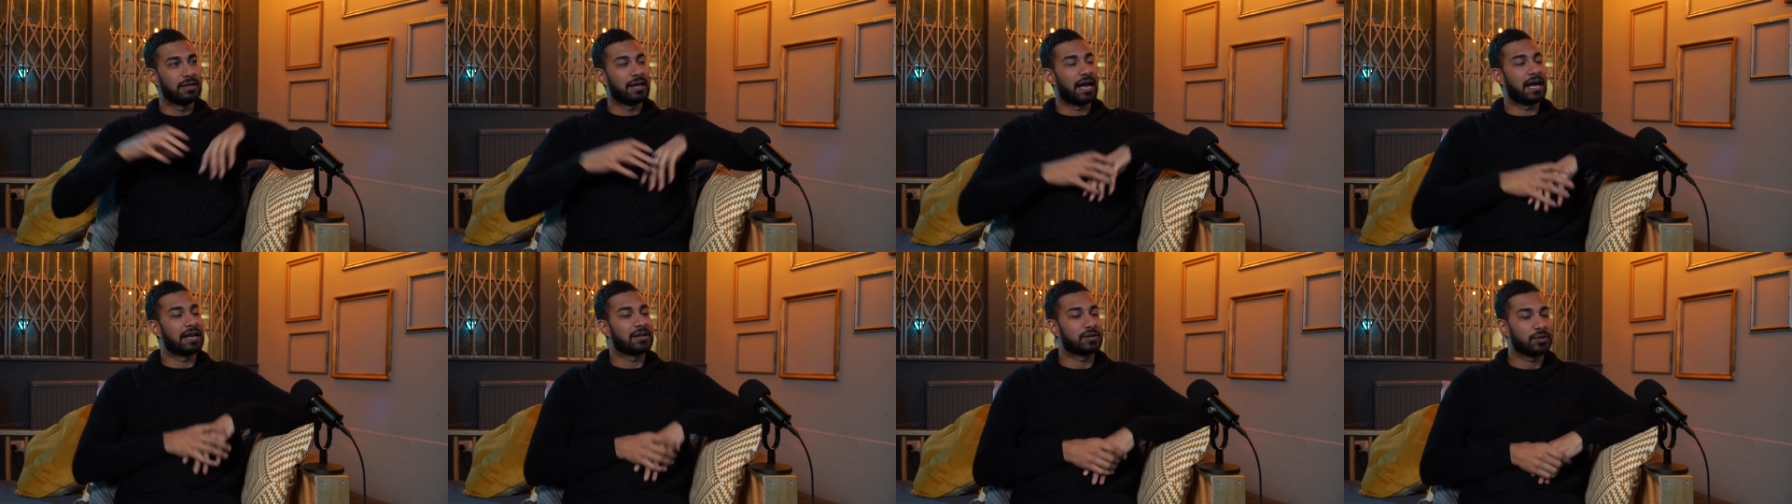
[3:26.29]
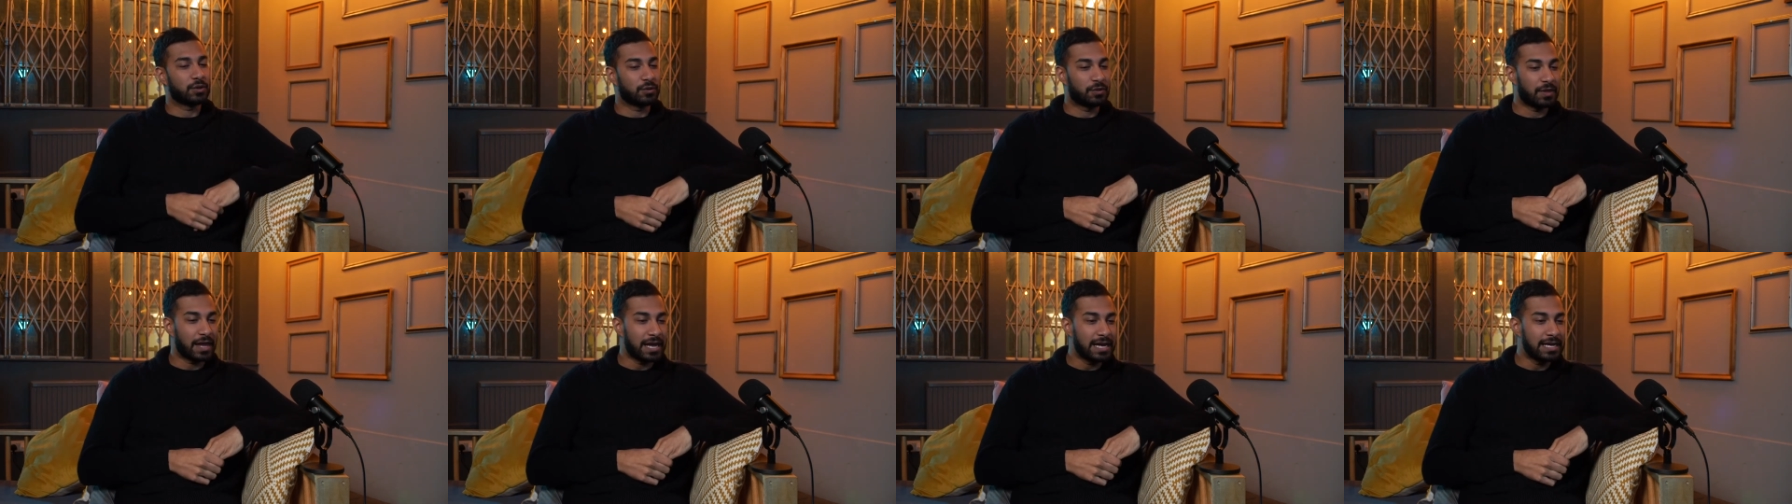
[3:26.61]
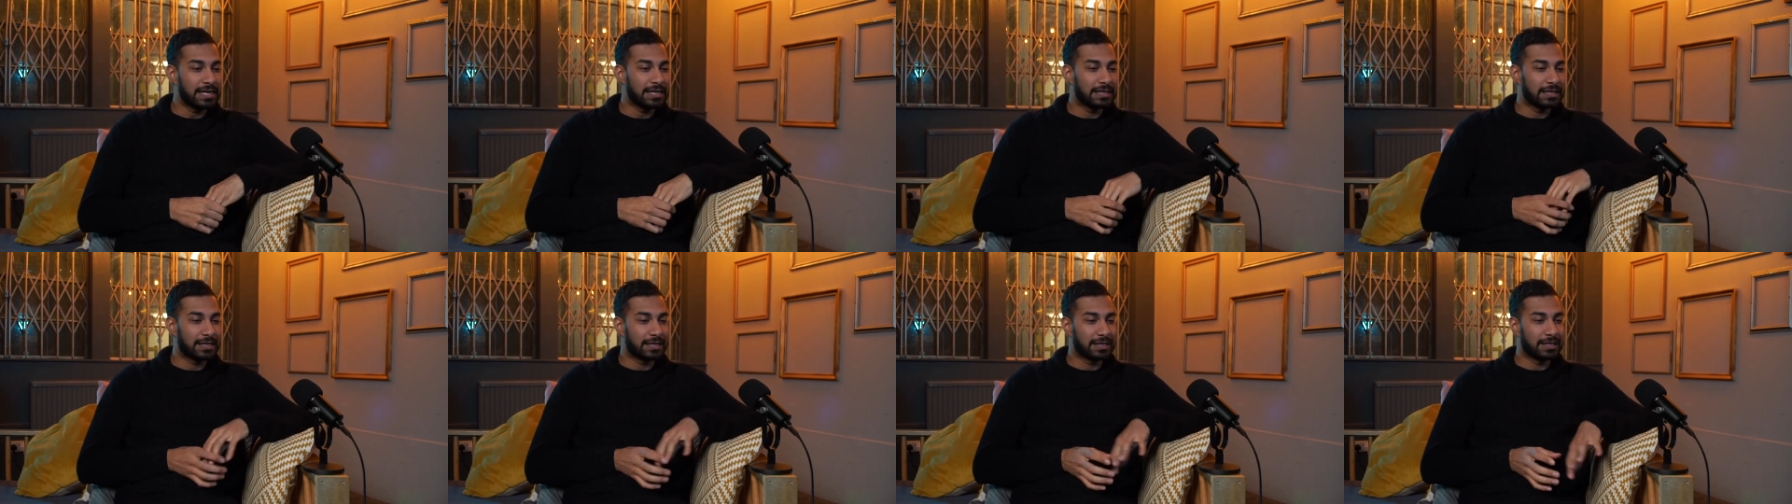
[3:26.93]
and so
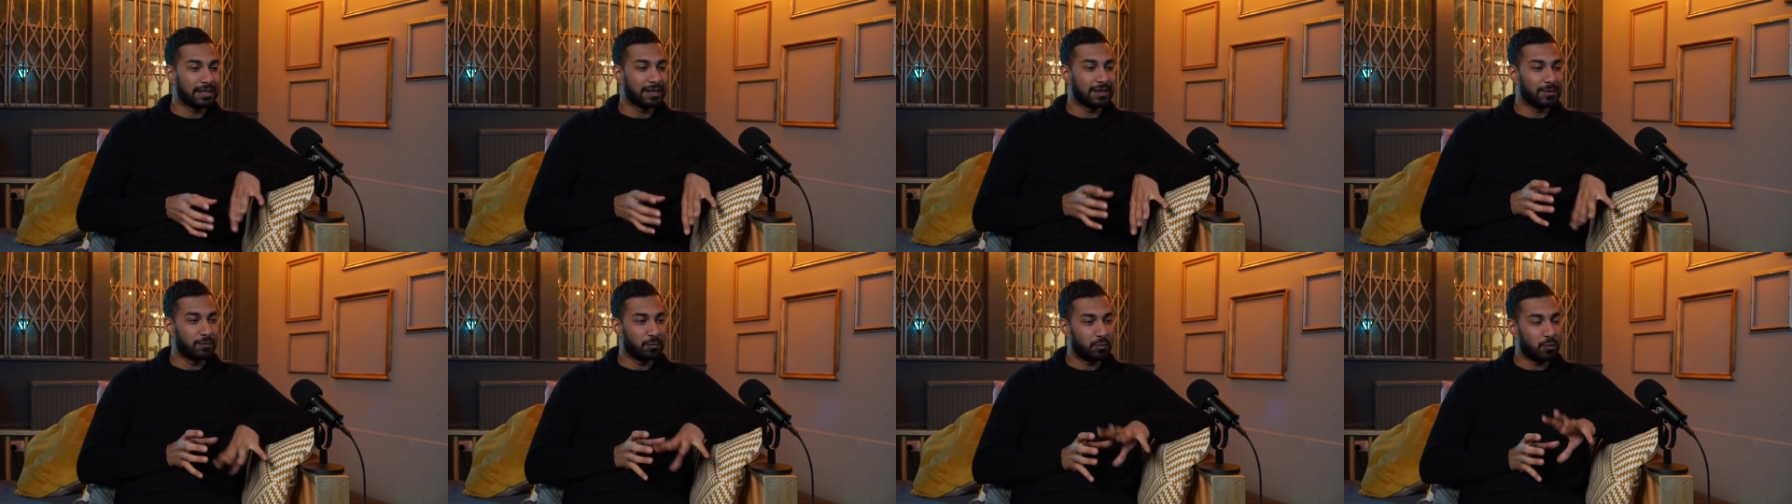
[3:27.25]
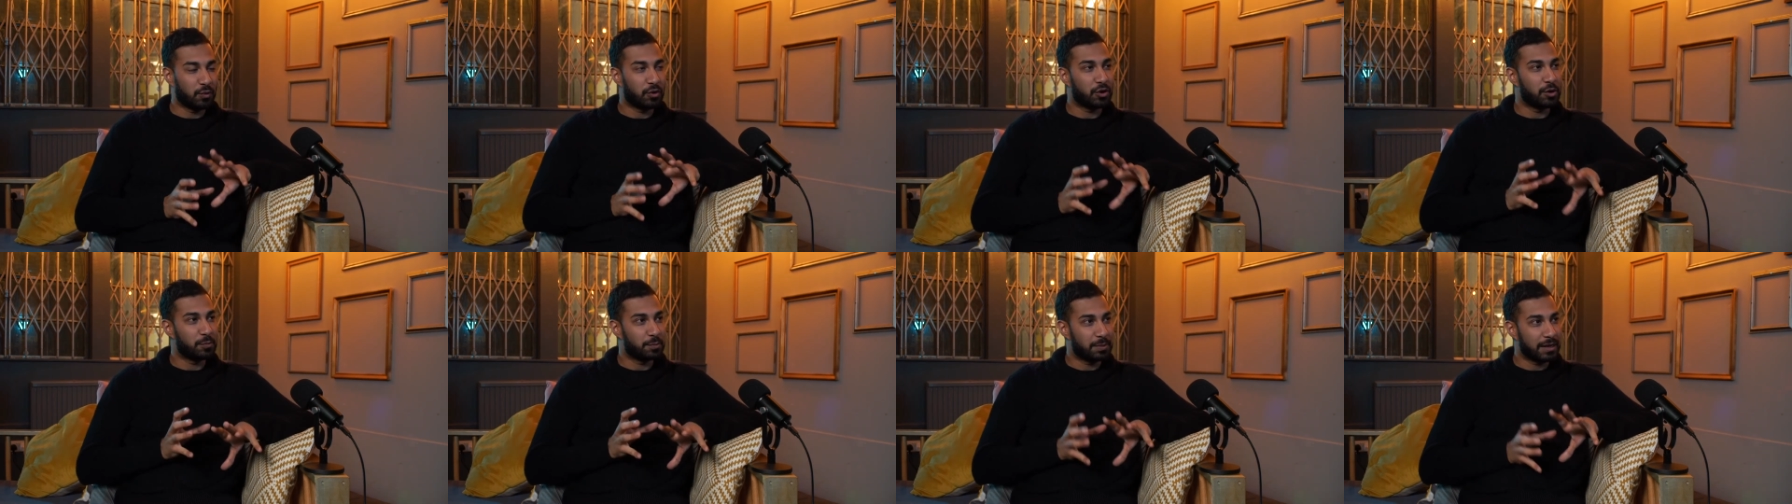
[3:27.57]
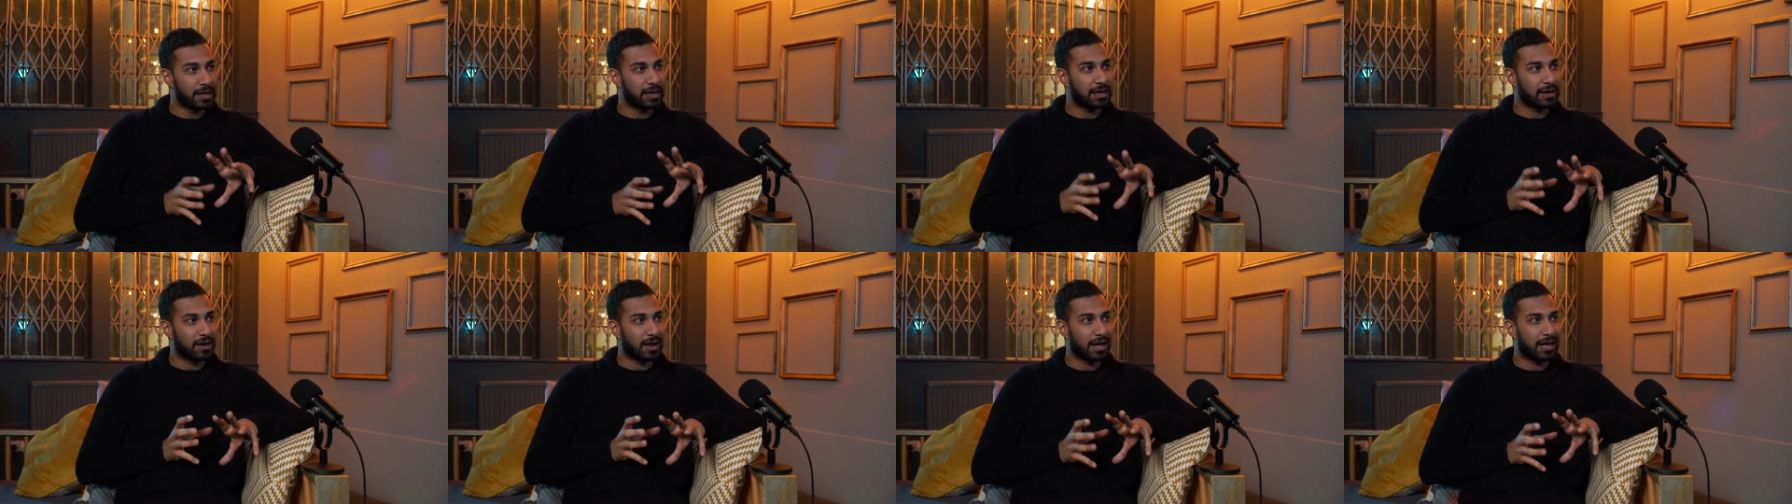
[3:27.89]
they were a
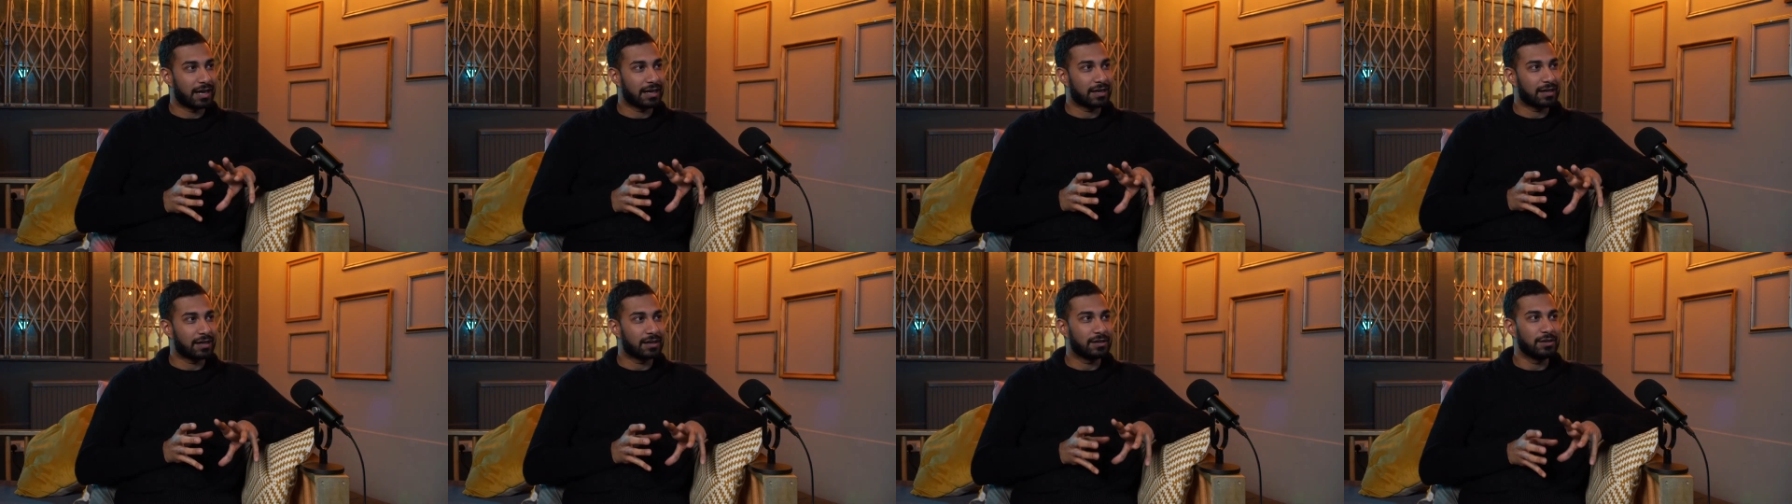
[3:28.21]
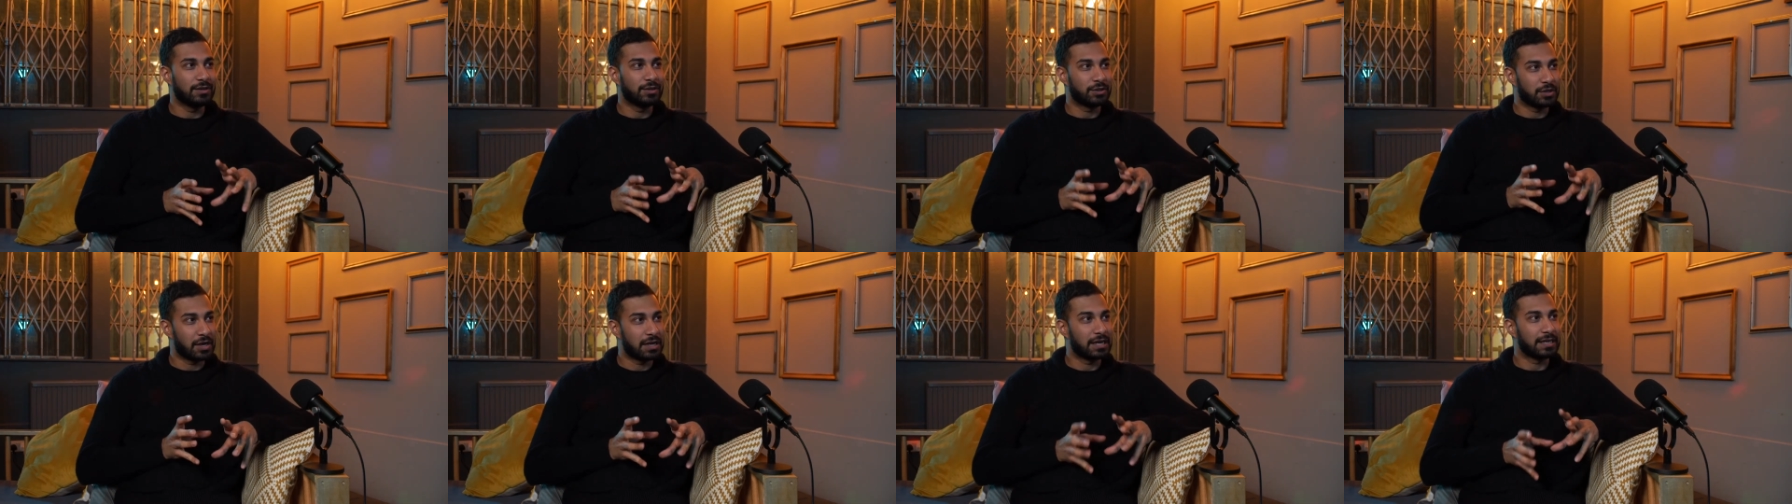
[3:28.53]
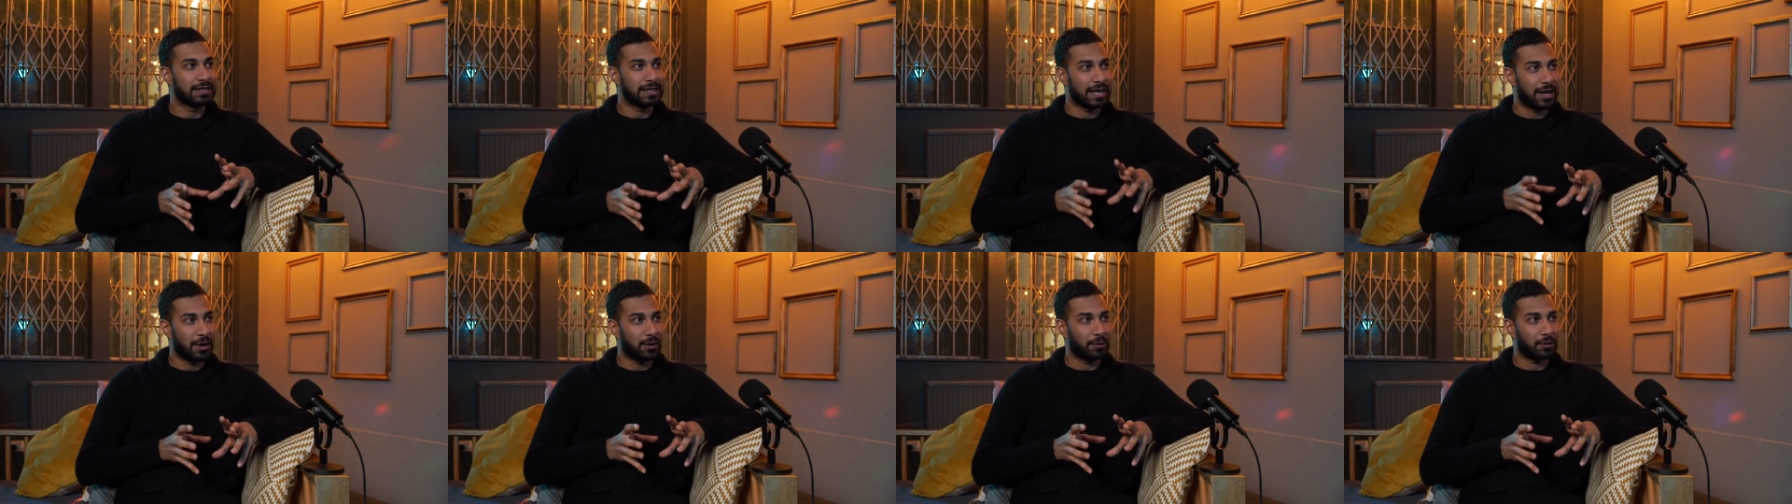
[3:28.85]
bit like, "Can you turn
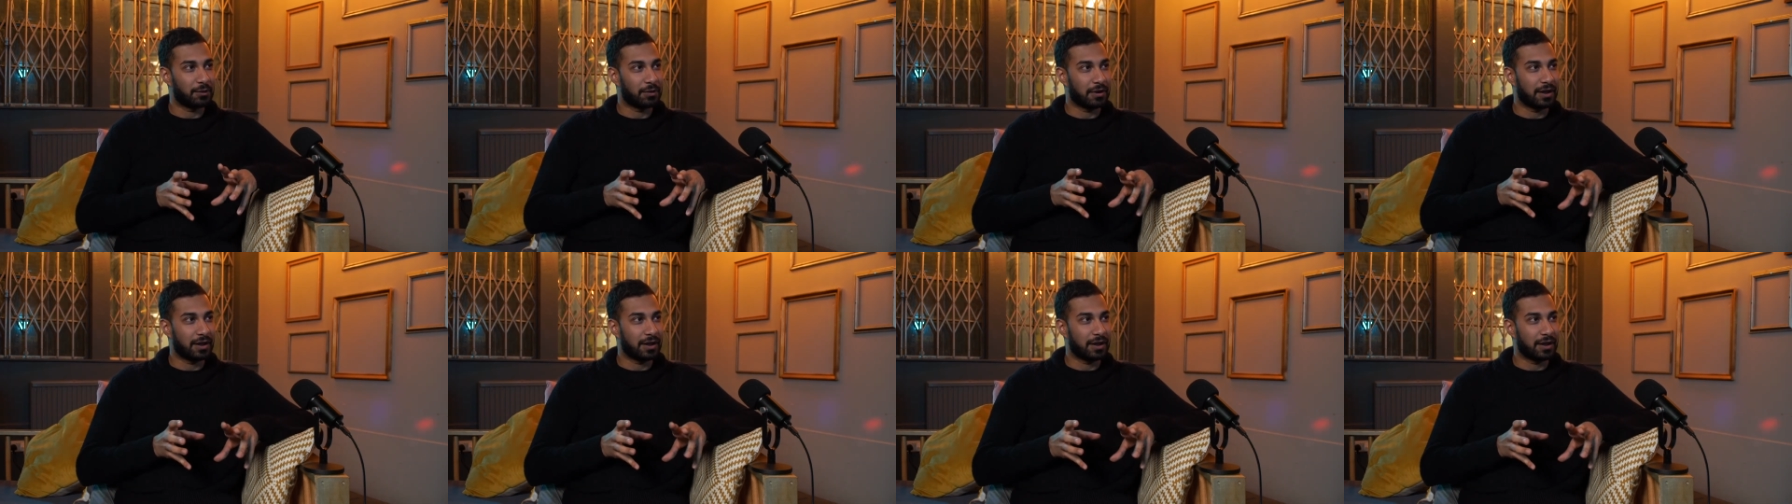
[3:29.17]
it down?